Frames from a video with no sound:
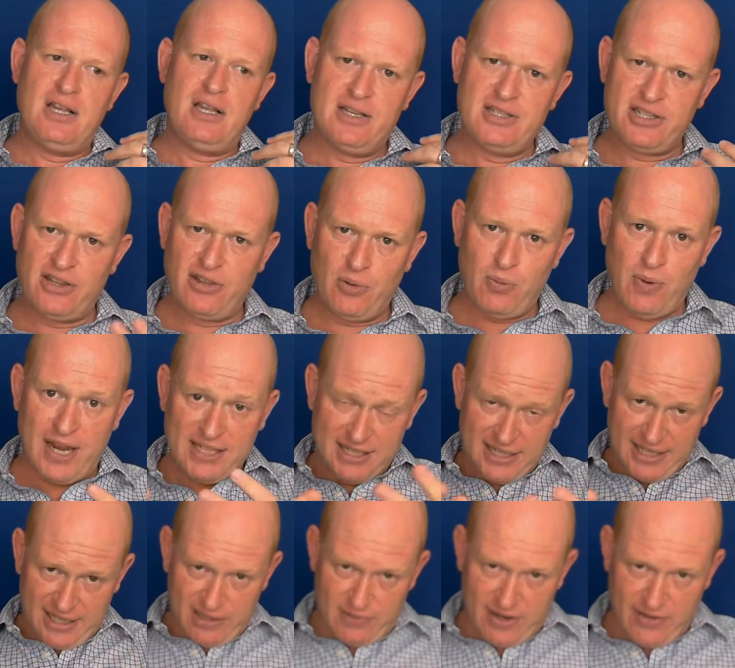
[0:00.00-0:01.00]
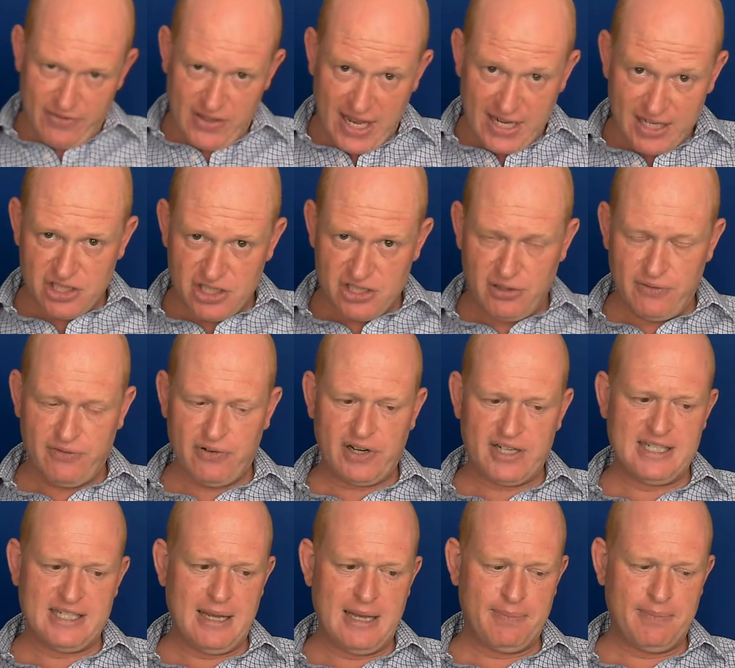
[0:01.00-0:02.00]
So the way to get around that issue, for
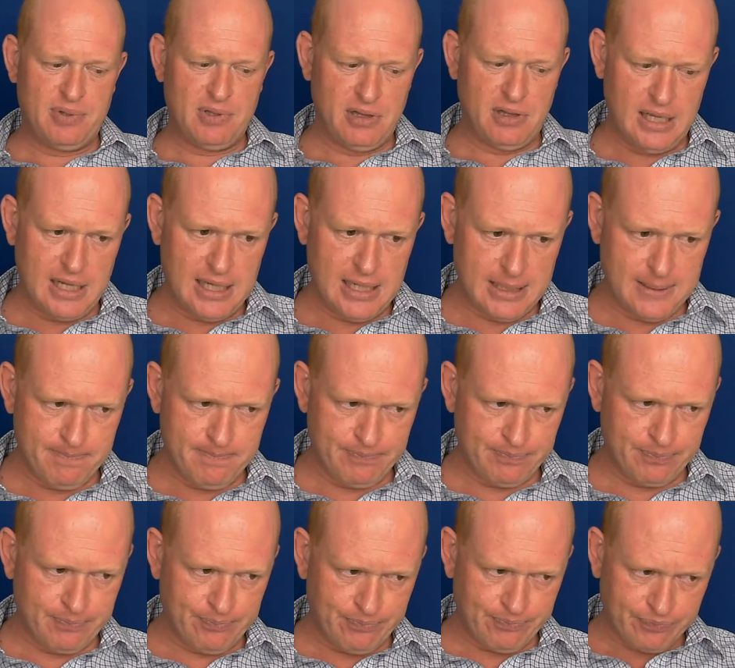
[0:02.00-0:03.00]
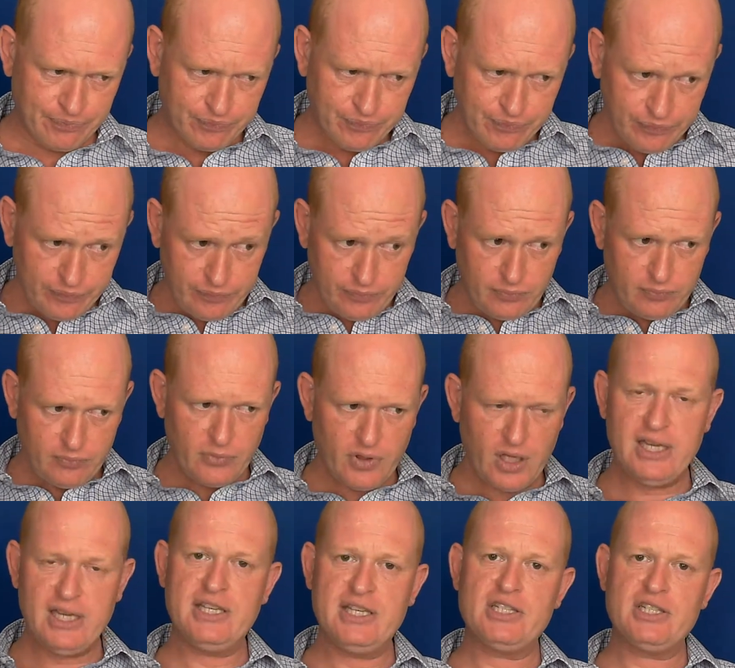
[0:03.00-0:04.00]
example,
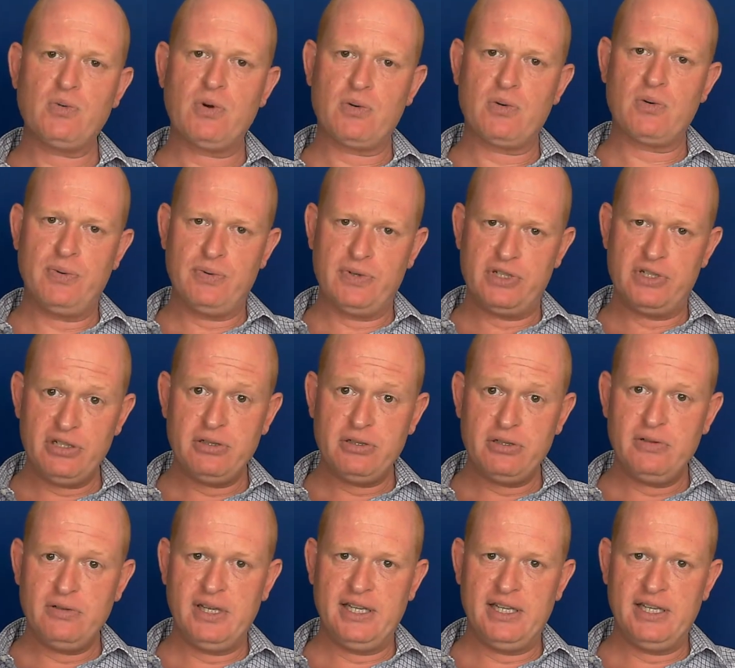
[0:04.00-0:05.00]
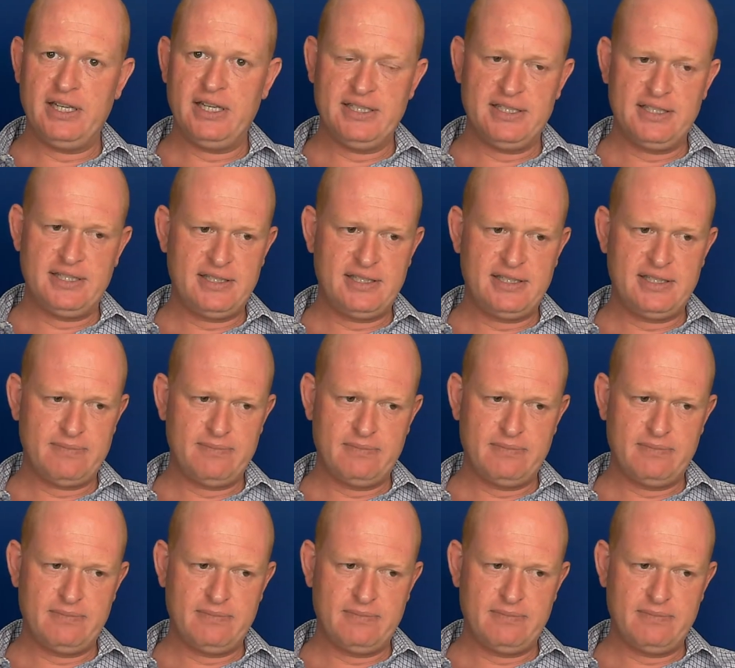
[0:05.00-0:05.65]
is what we would do is,